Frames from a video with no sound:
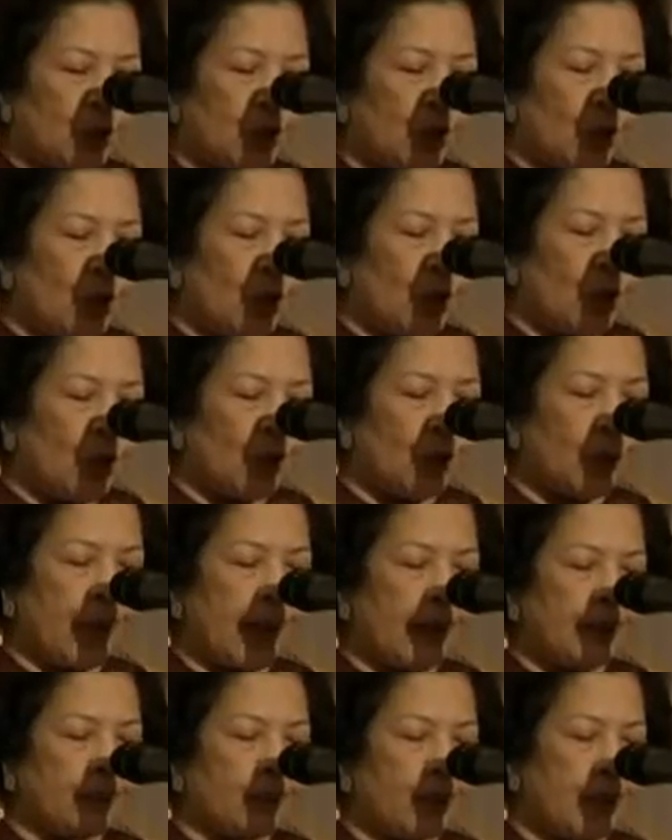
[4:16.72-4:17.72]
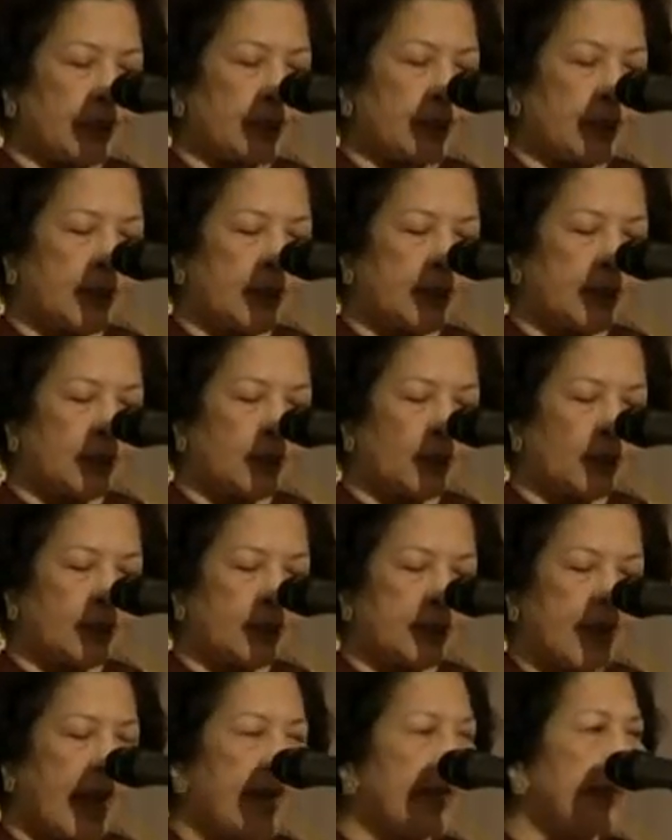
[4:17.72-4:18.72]
to all who have worked
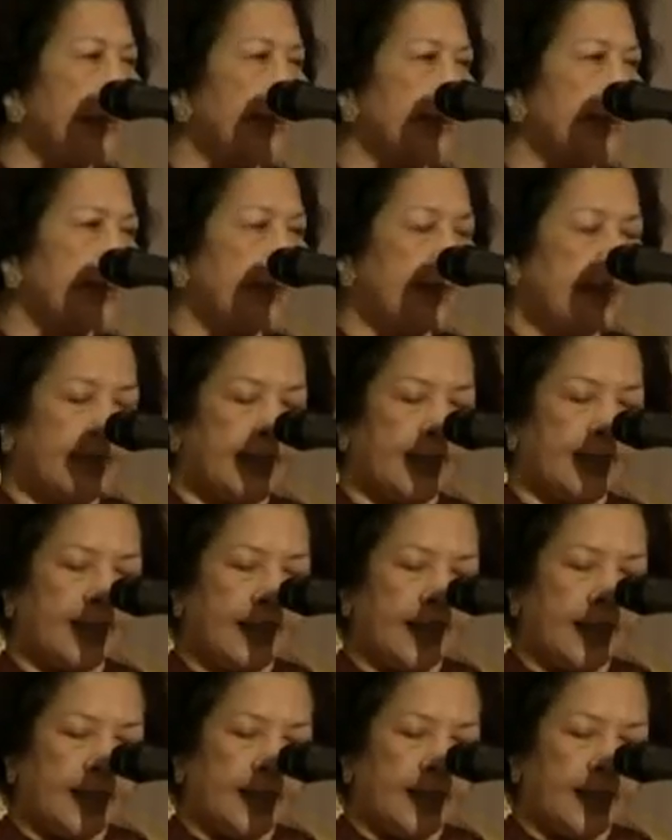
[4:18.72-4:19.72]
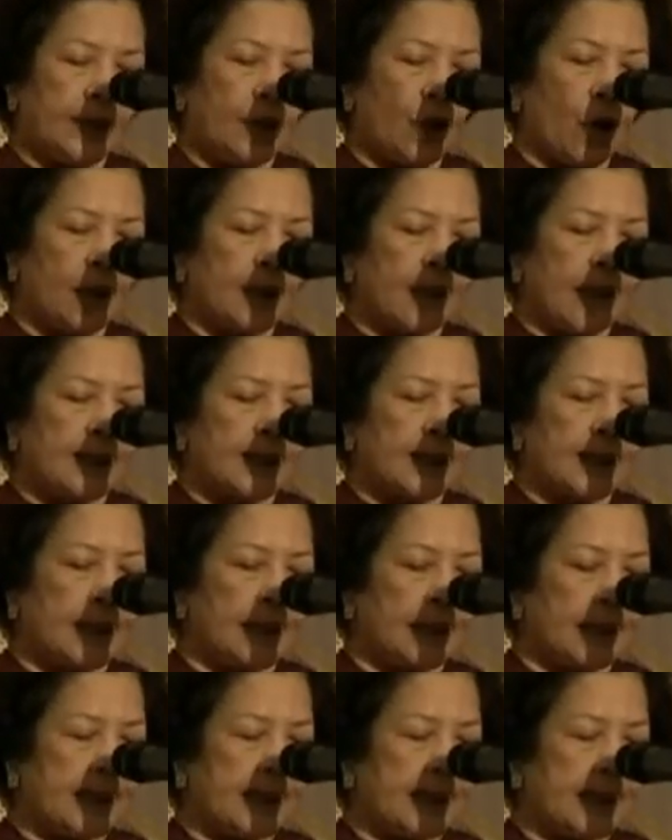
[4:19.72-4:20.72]
so tirelessly in the organizing
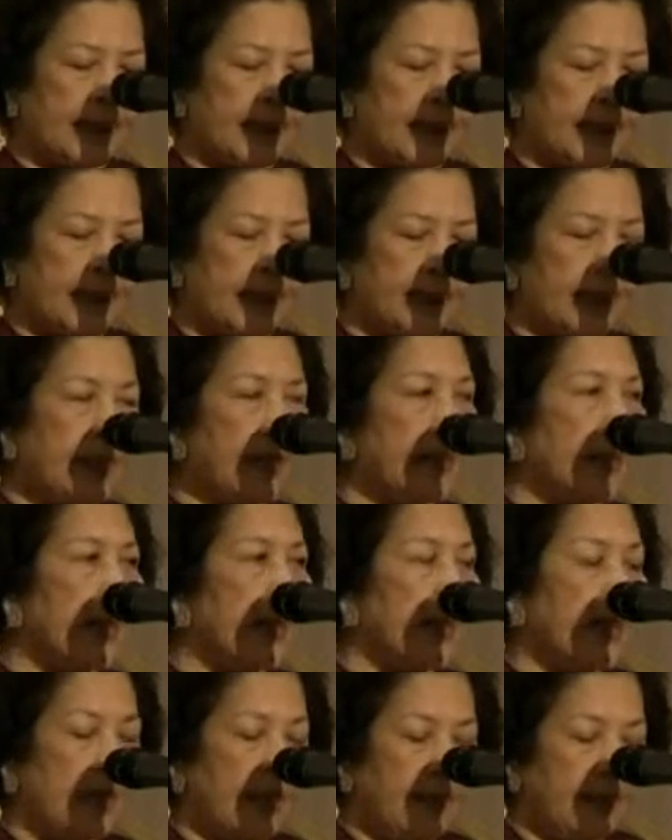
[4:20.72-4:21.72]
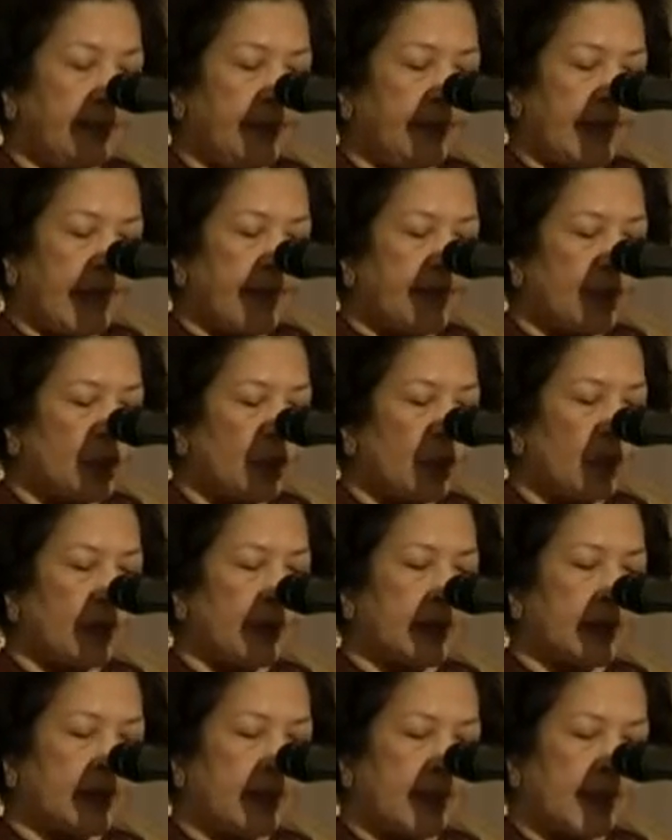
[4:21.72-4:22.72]
committee, the
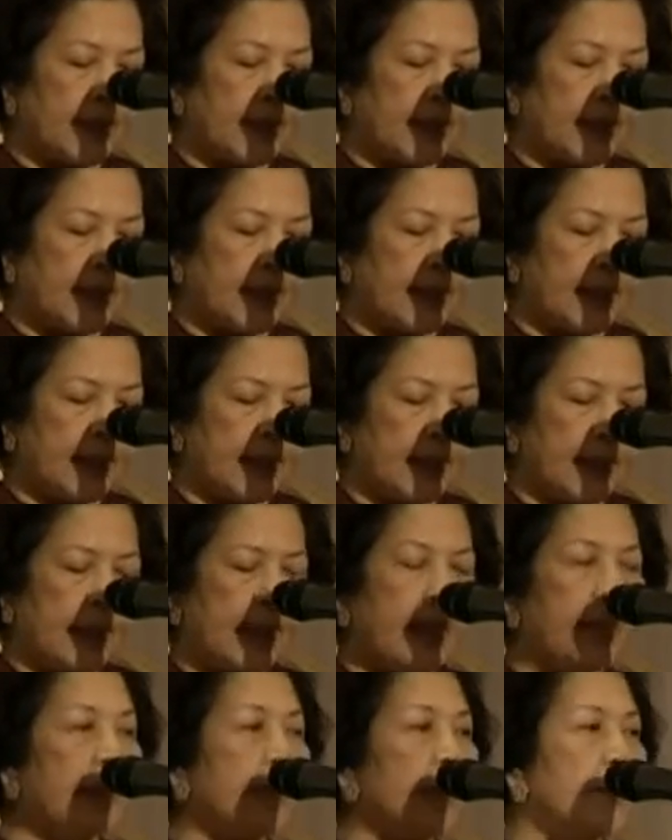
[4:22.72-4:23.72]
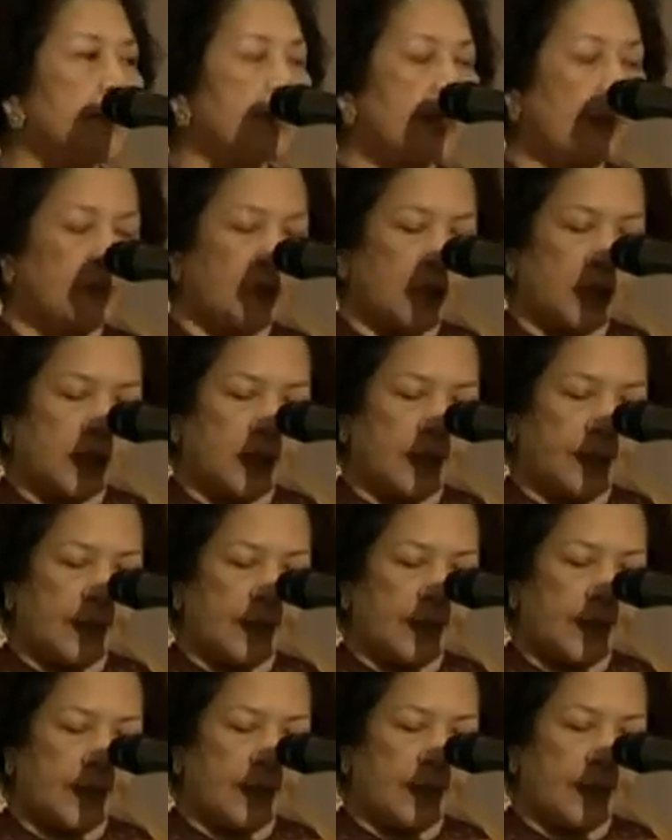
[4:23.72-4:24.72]
editorial committee, and the reception
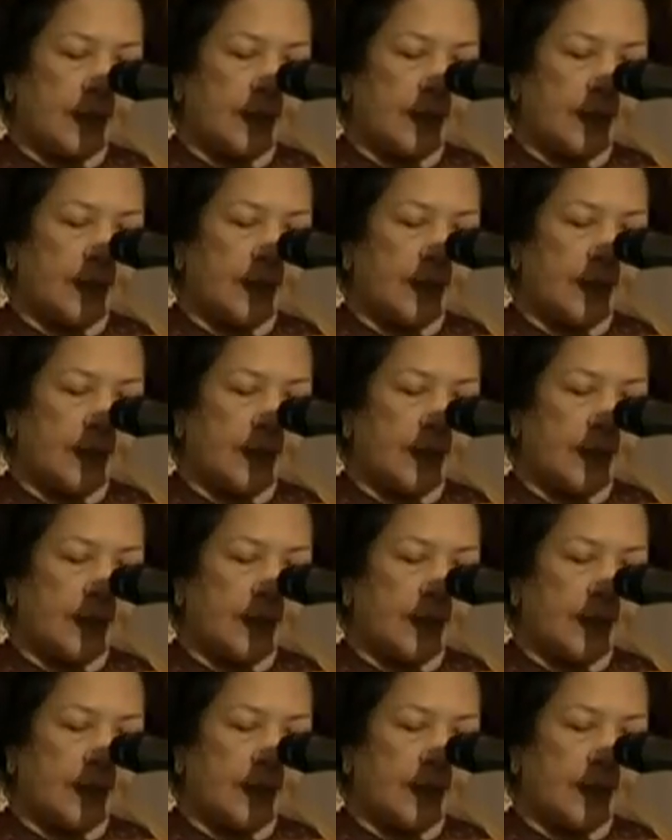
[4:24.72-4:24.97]
committee.